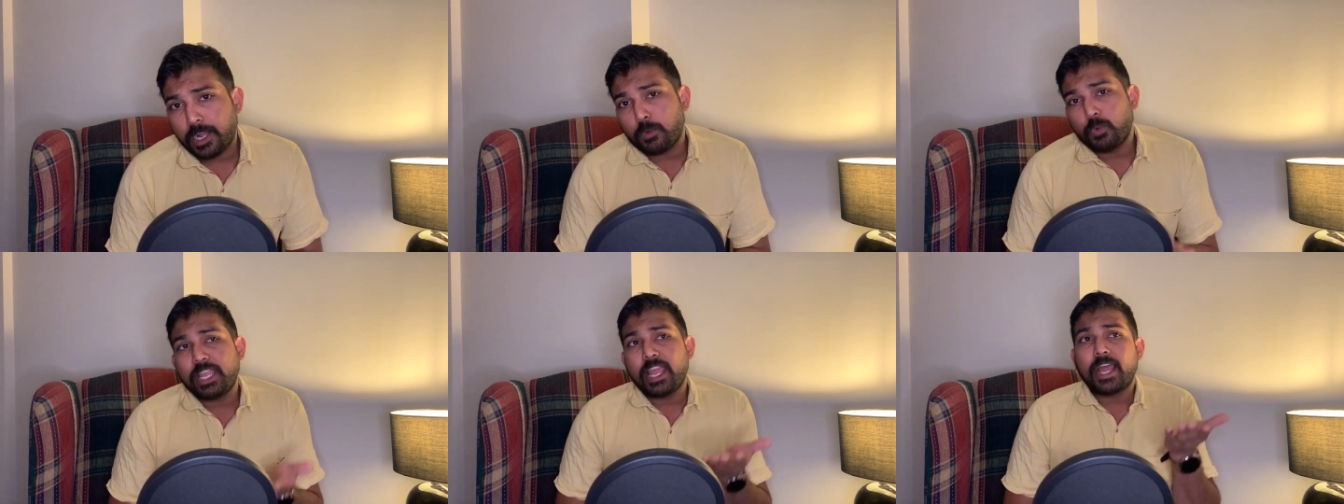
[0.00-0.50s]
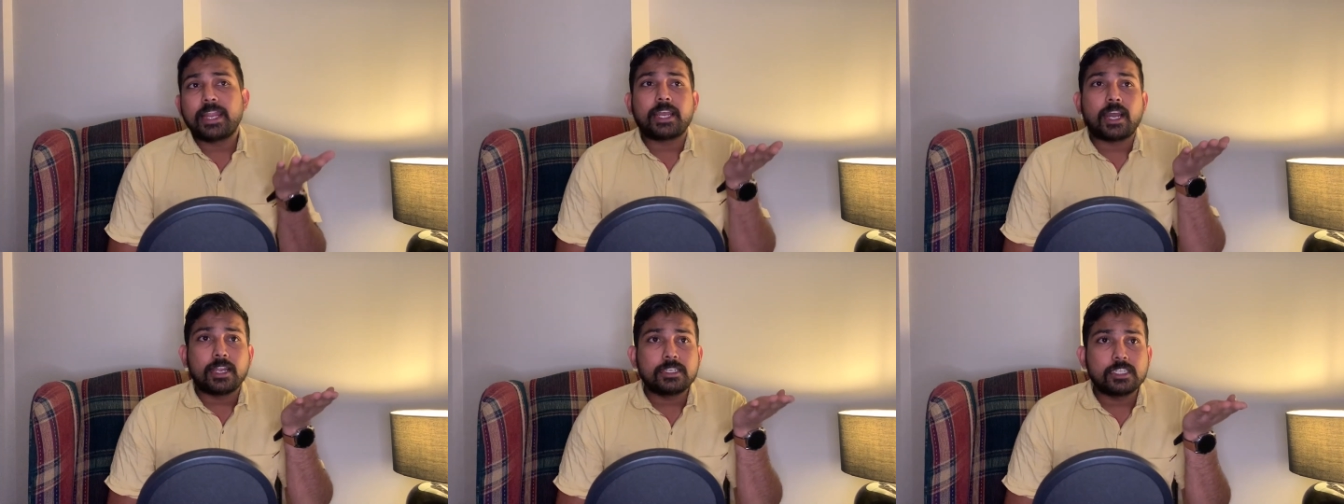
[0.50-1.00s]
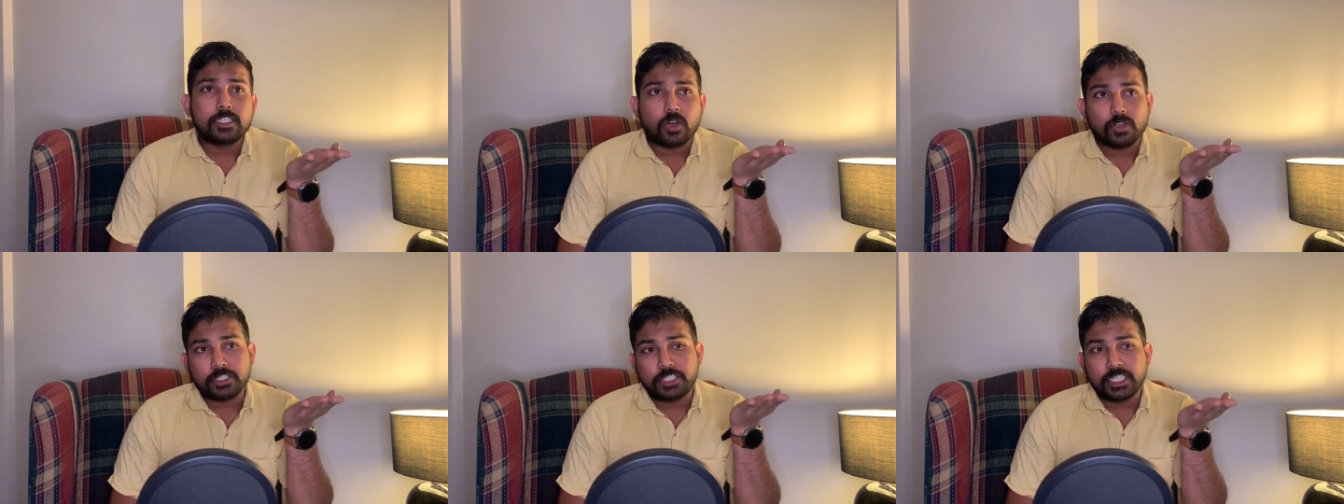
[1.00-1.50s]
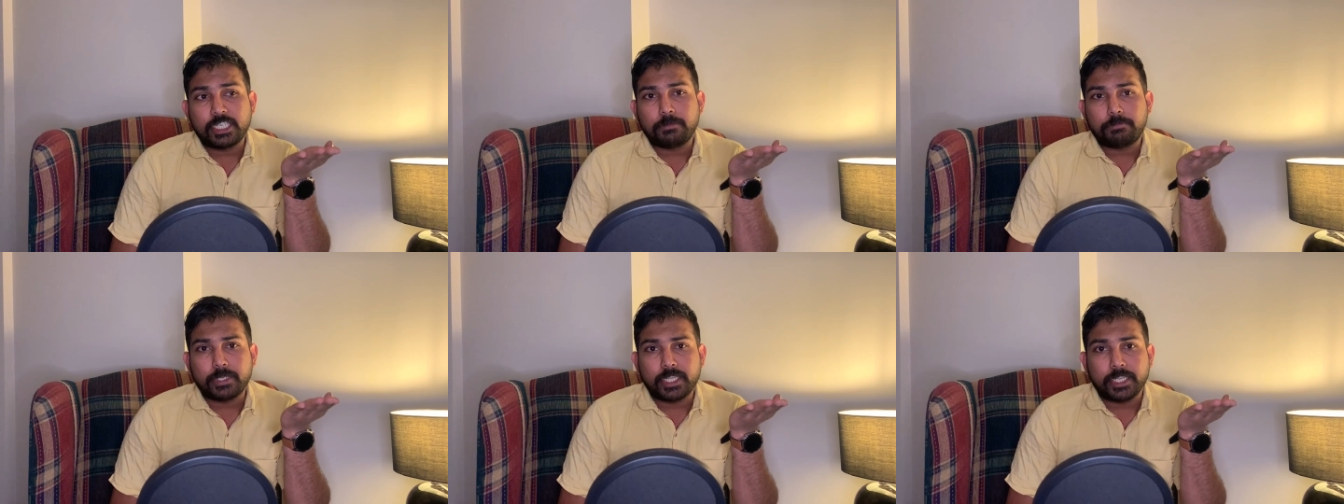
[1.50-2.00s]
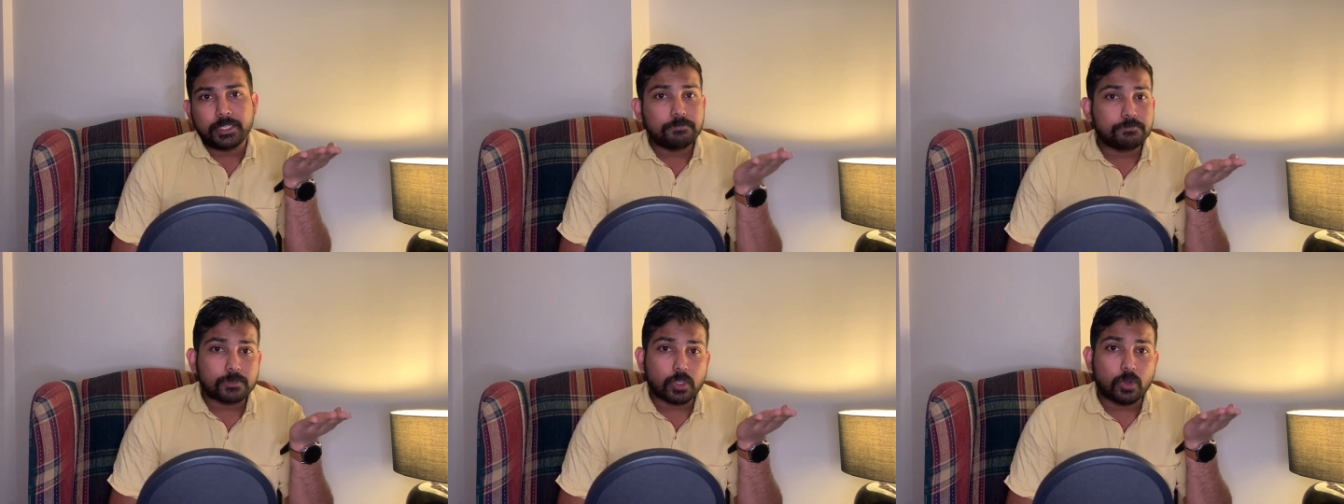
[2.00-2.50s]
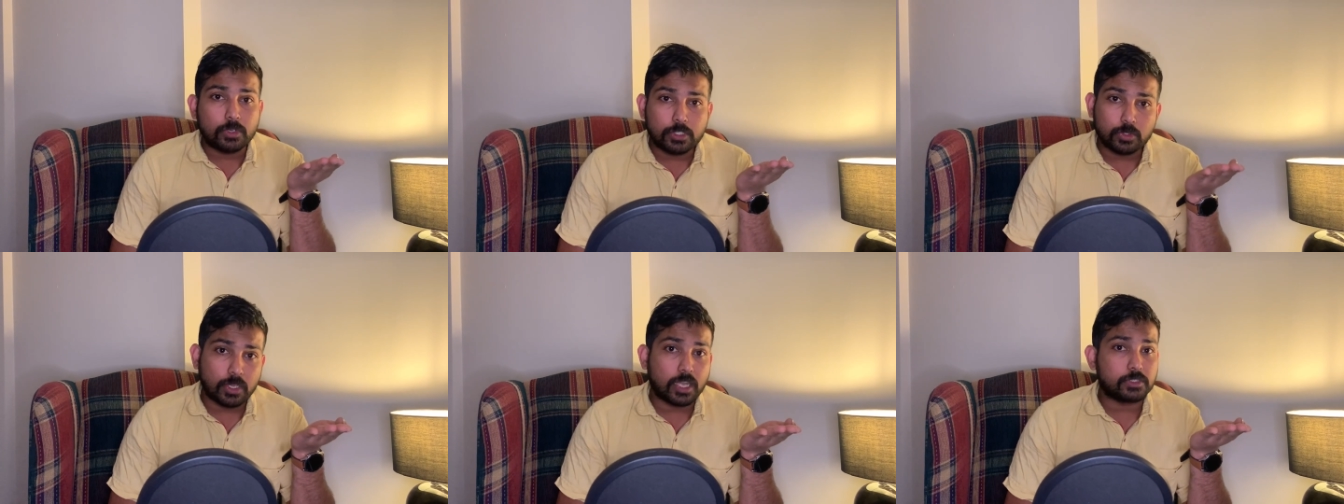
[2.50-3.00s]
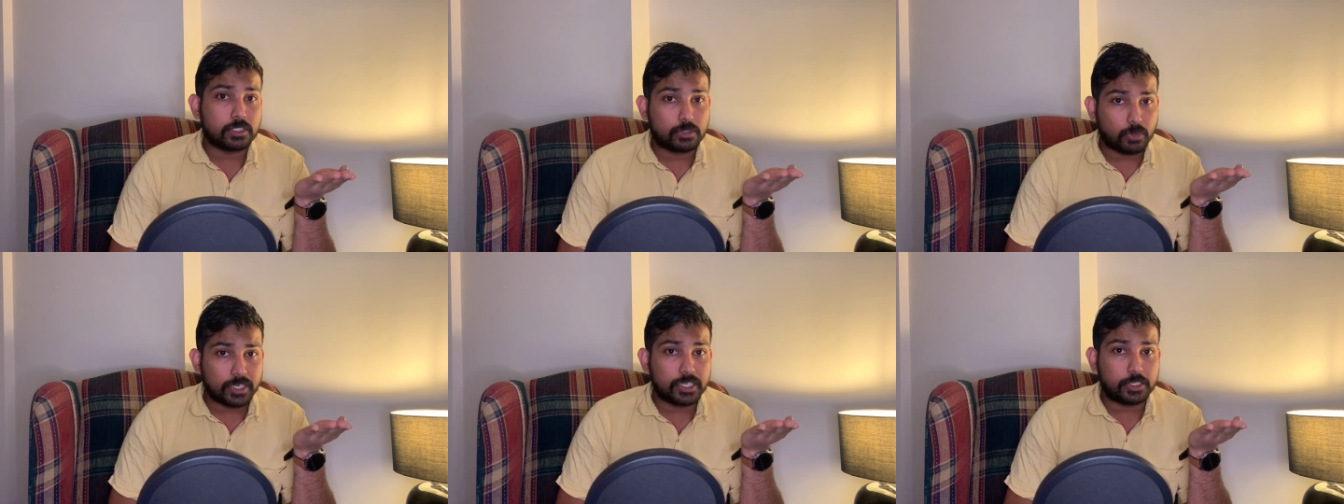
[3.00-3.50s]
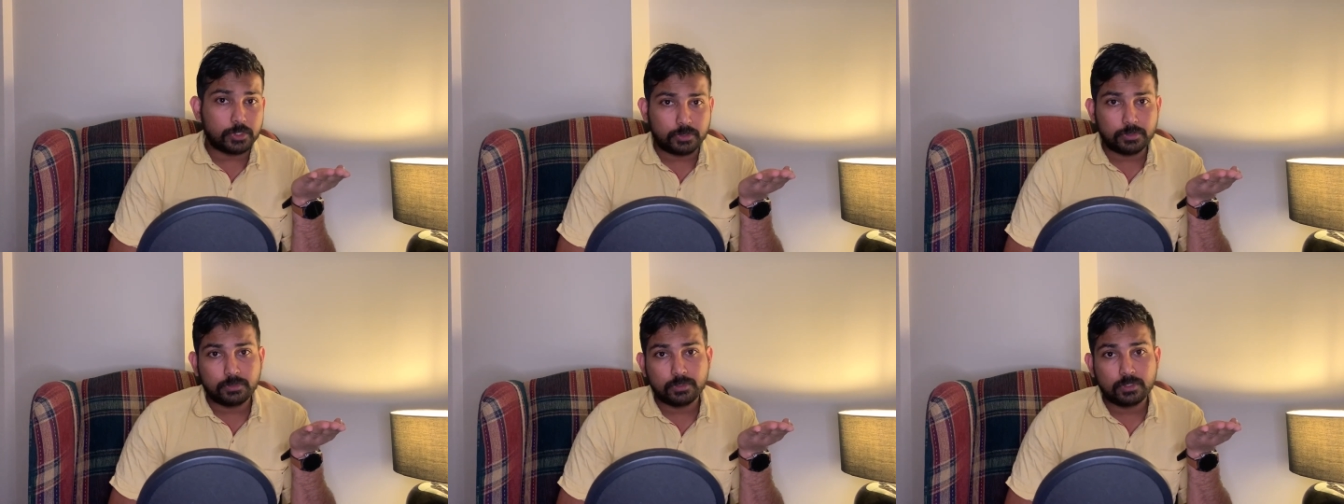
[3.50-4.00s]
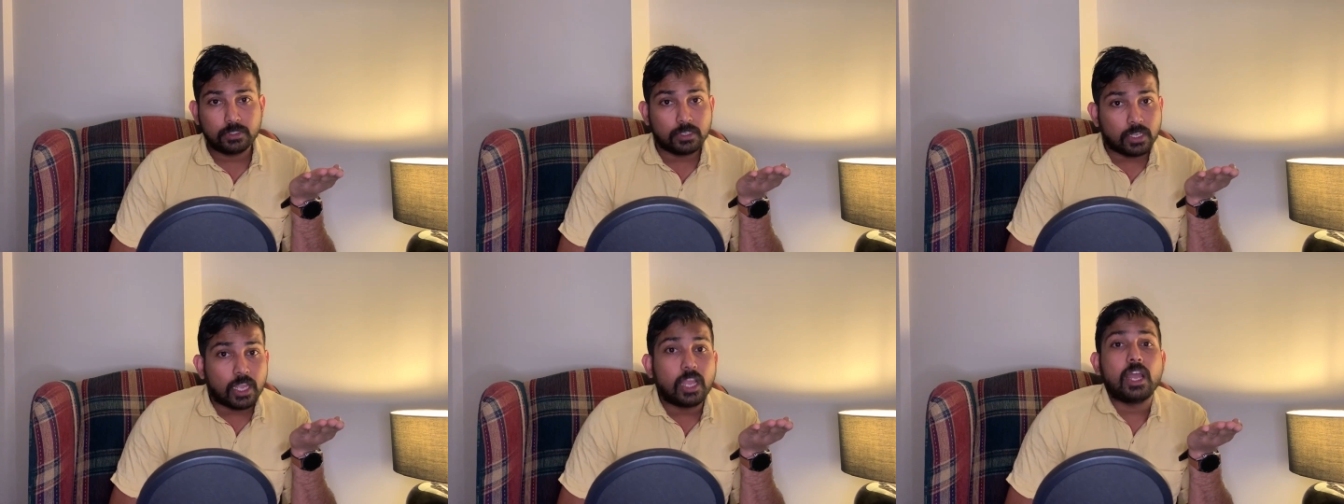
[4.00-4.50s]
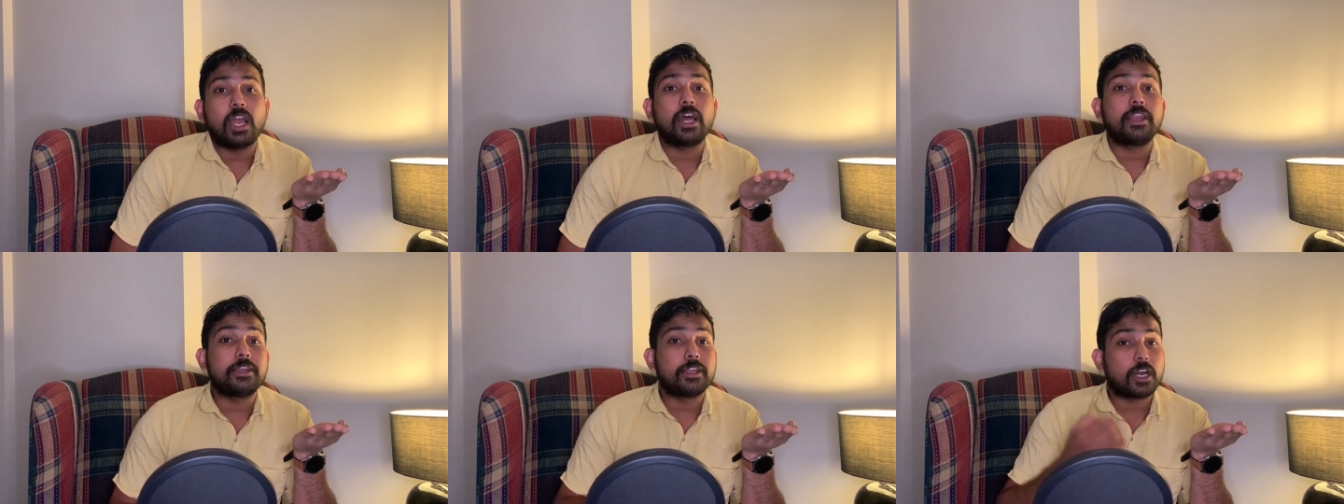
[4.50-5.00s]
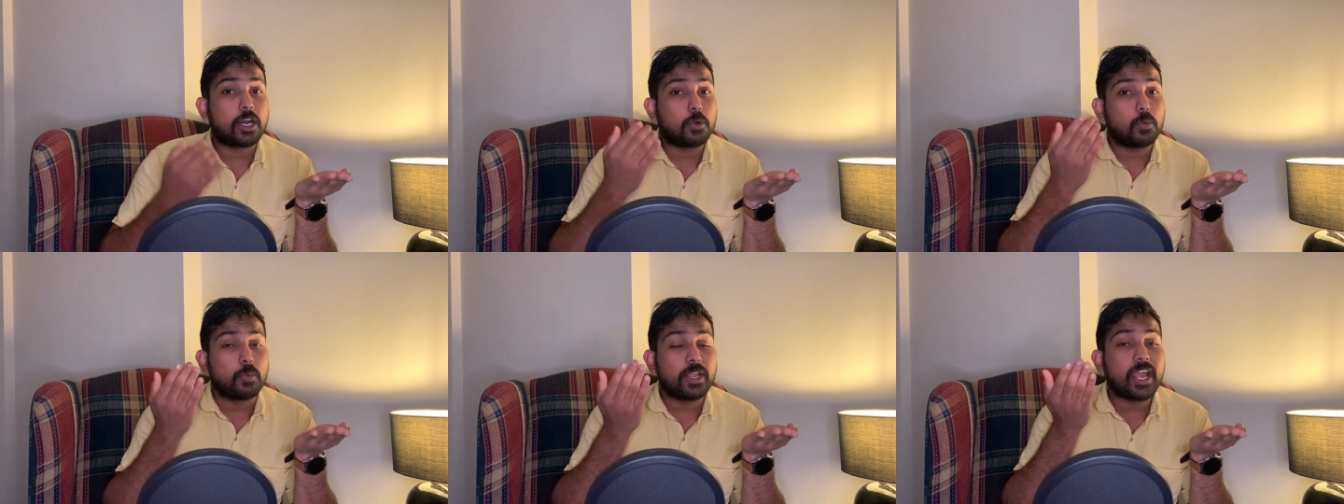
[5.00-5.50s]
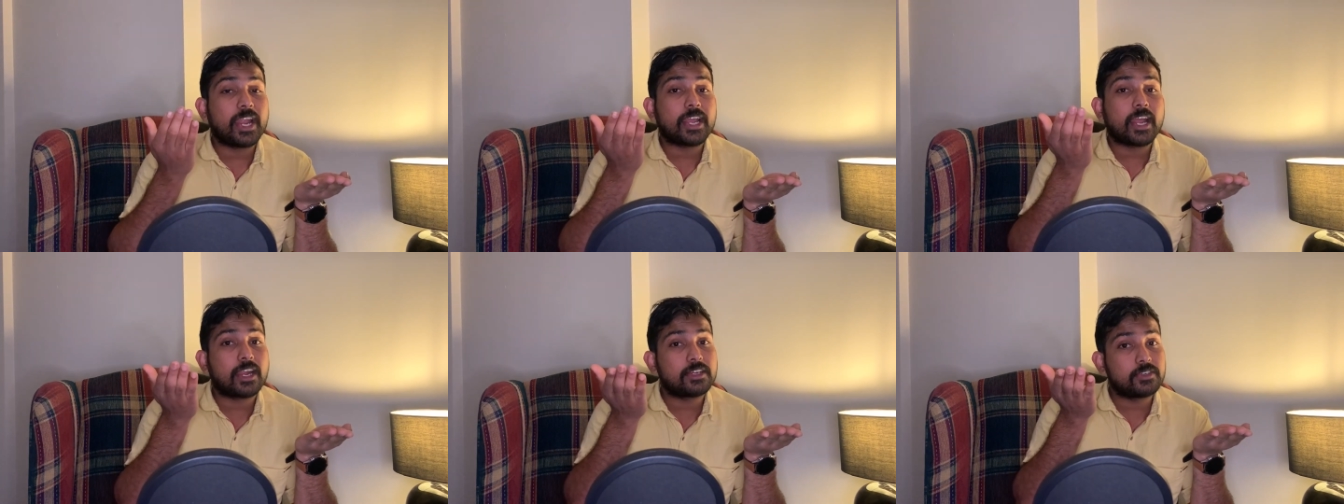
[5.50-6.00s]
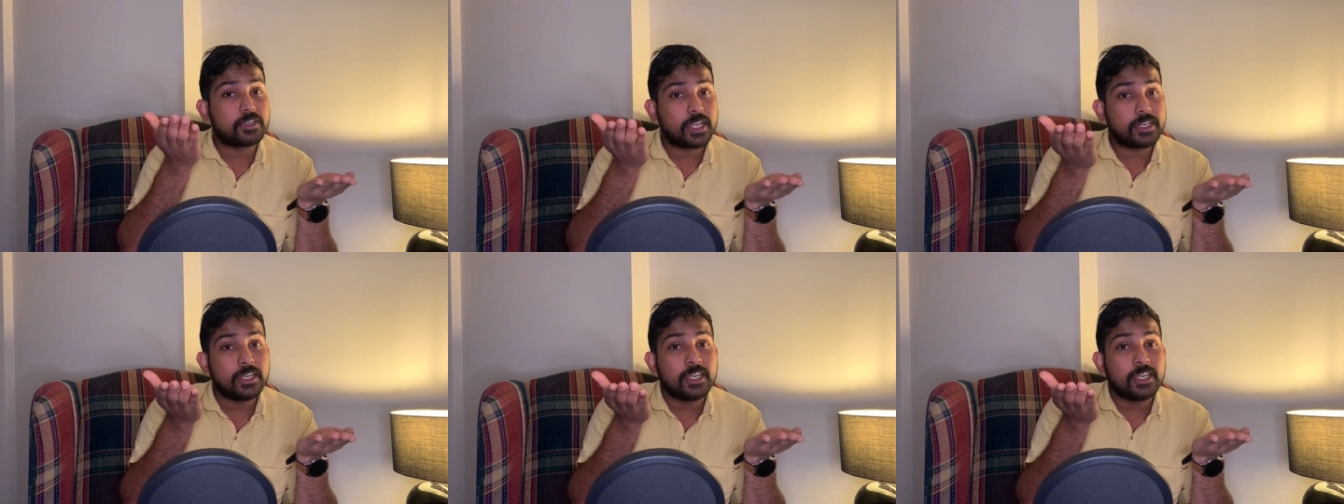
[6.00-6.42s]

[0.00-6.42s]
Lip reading: We had $100 GDP on 2022, and we had $110